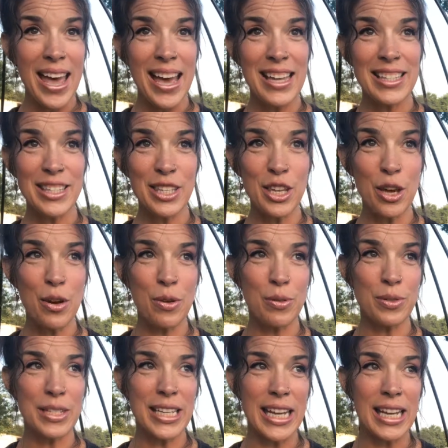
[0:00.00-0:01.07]
And so
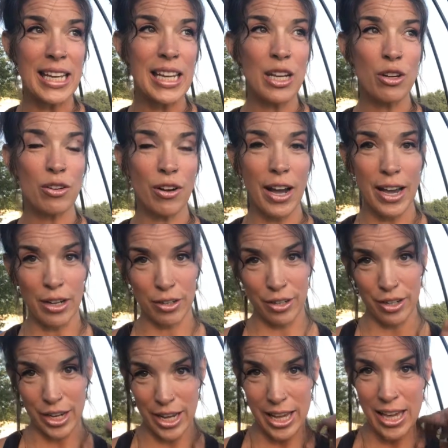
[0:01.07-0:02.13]
Danny
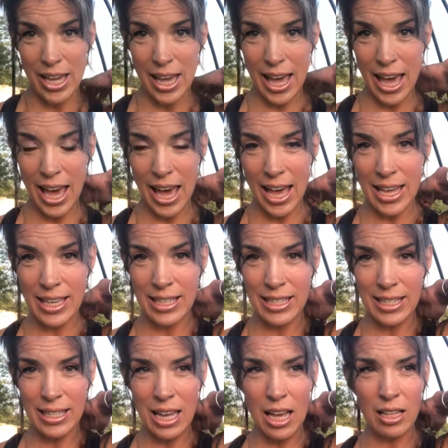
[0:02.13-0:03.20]
Gregory
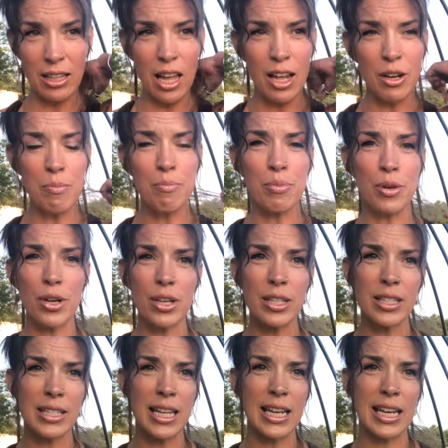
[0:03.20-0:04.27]
has a lot of
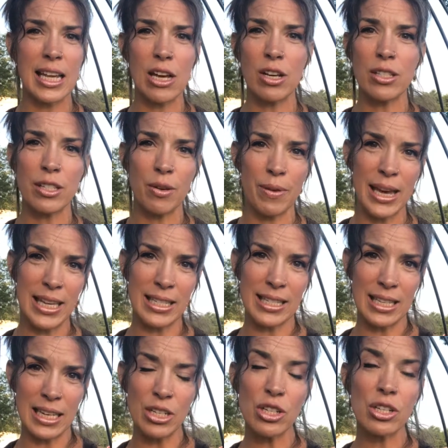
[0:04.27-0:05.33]
books, and he also has
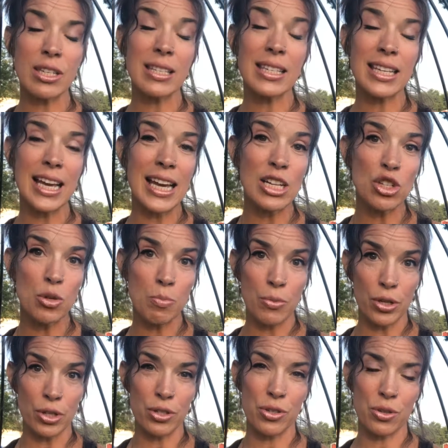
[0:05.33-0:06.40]
such
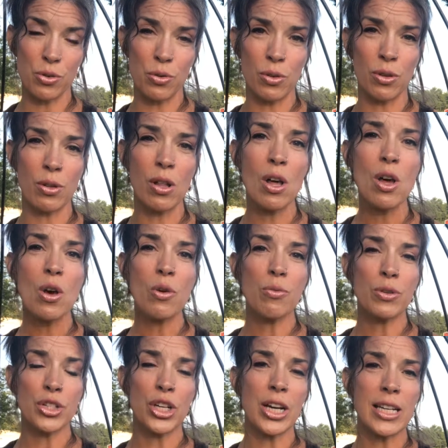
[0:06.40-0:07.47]
sketchbook school,
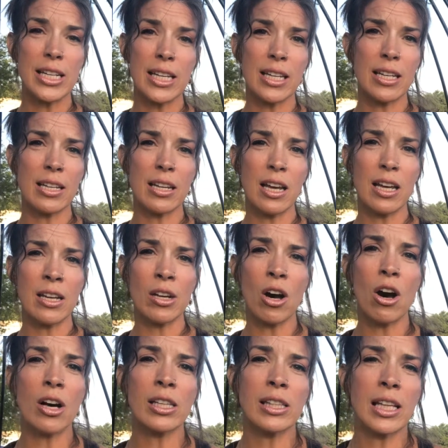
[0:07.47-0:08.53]
which I did an
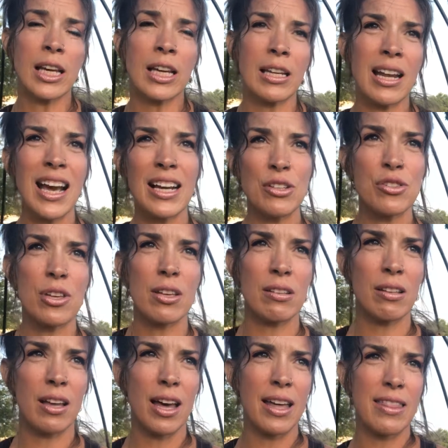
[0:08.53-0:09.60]
online, actually
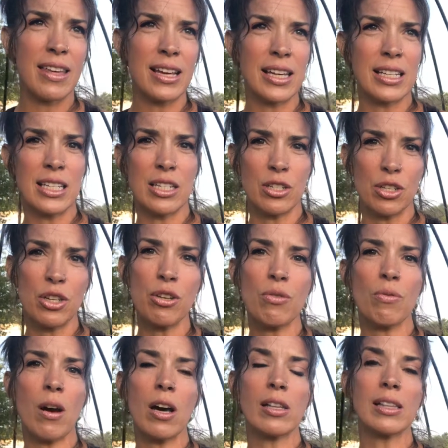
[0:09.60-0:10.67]
I think I did
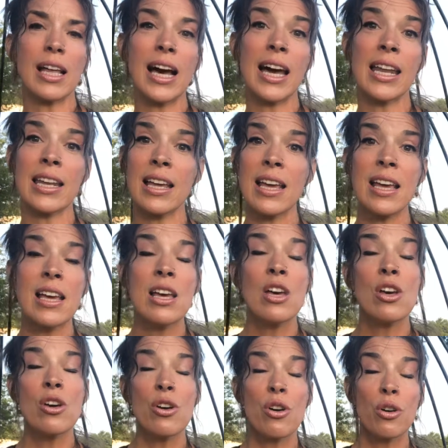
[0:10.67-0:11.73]
2 online
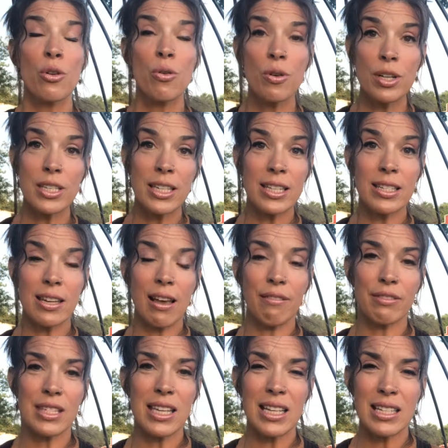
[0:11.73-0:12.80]
courses
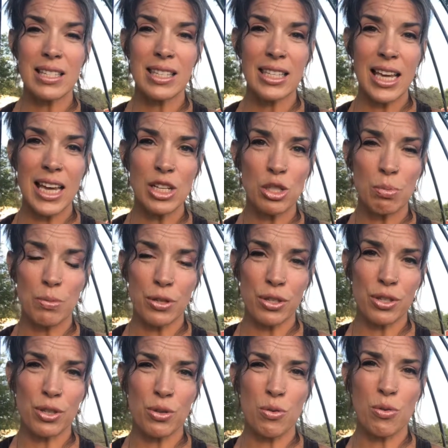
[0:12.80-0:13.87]
of sketchbook
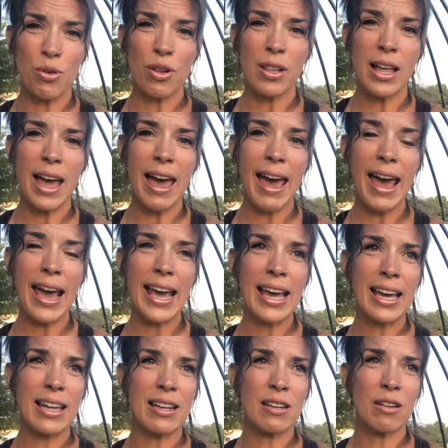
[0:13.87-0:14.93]
school,
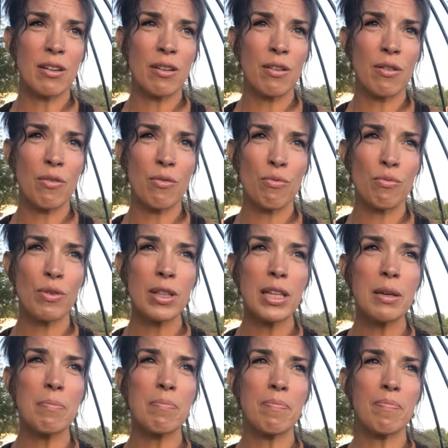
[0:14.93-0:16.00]
and
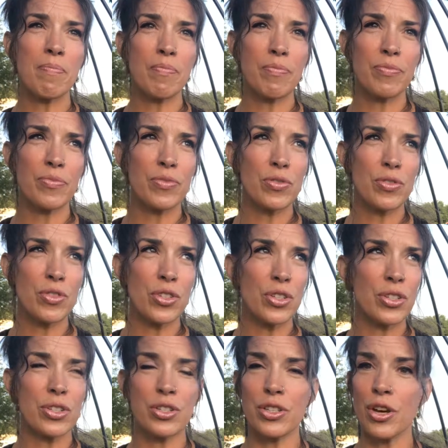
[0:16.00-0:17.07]
really
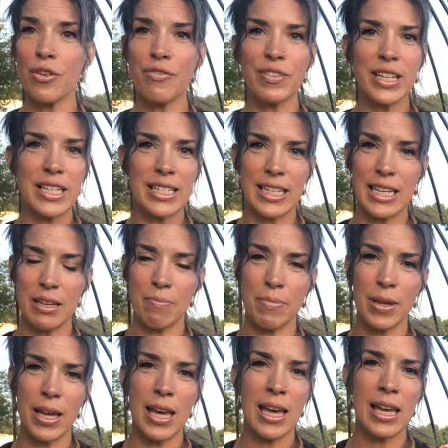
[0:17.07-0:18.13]
just dove in deep
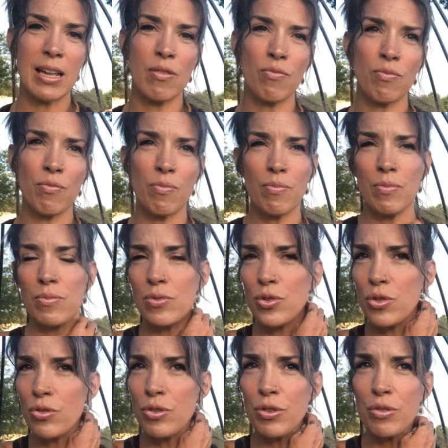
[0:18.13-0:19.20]
and
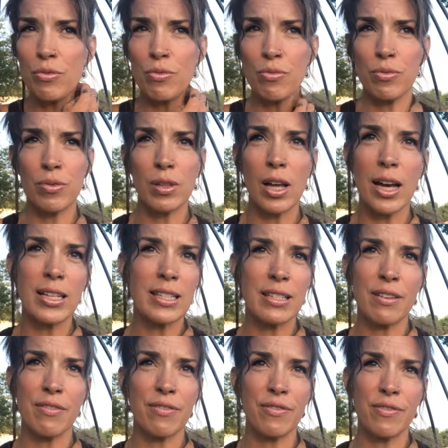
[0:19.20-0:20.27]
drew lots
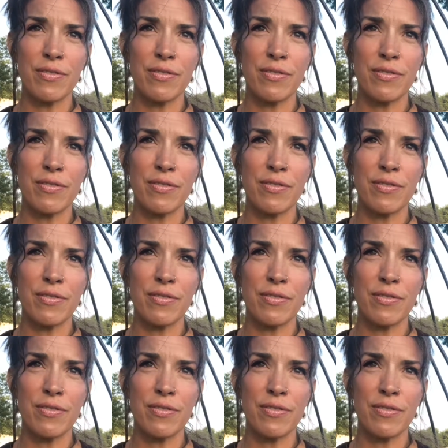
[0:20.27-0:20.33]
of